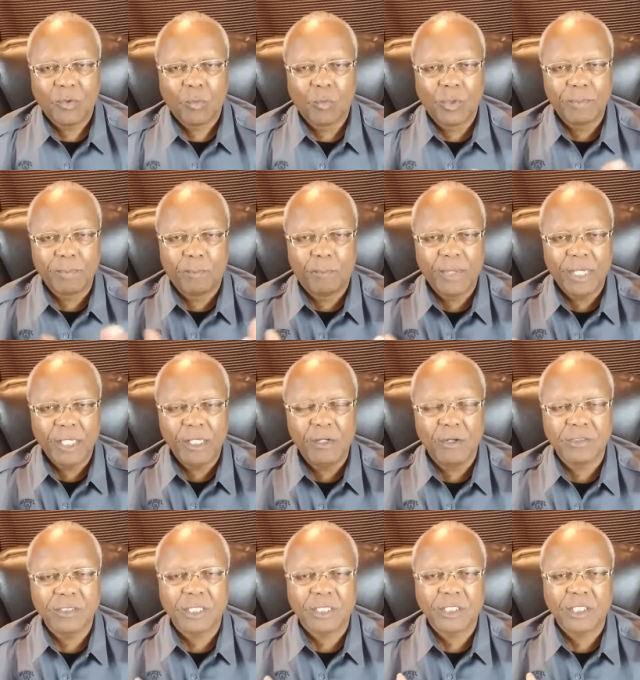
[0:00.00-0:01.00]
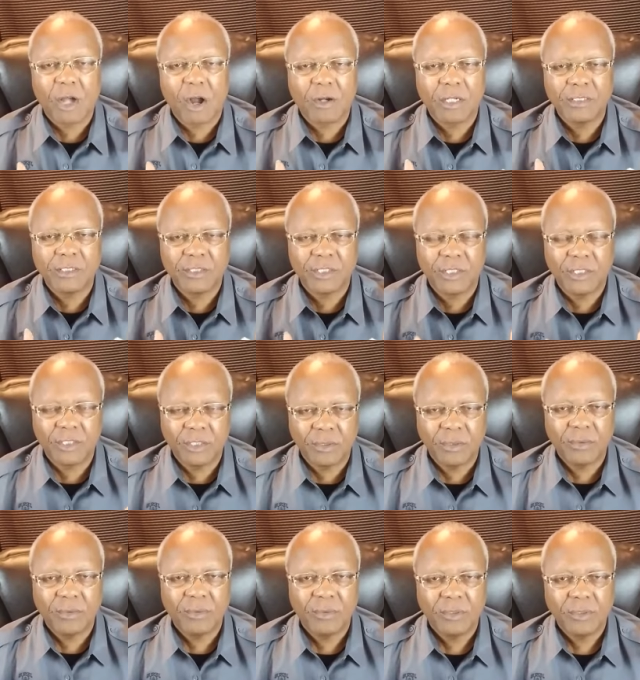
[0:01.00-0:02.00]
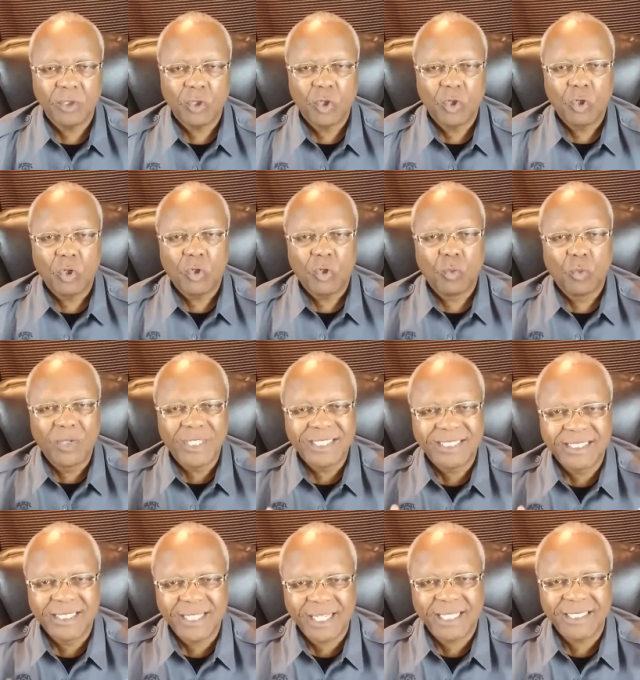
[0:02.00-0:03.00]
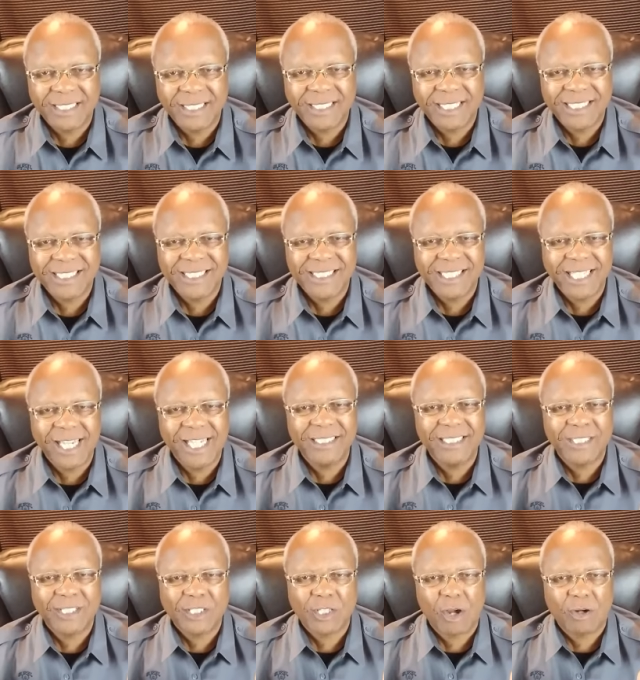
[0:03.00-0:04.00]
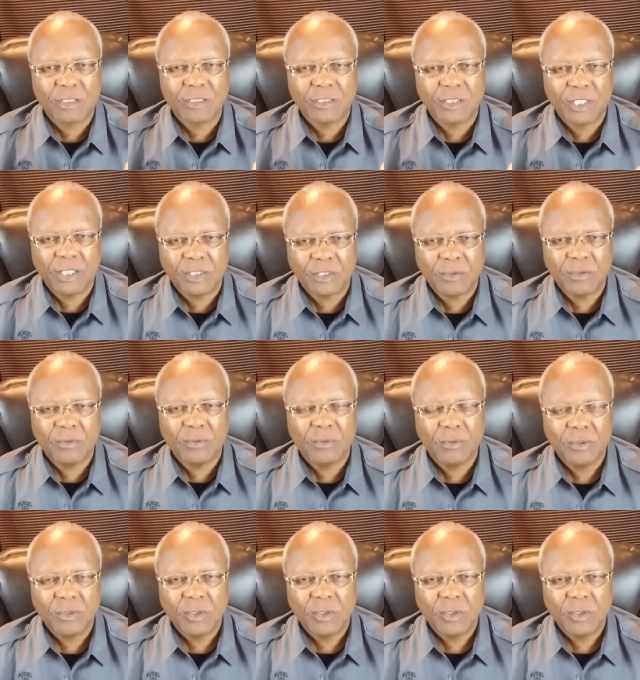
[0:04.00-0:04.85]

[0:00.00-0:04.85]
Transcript: when bills are talking to you, when sickness and disease is talking to you,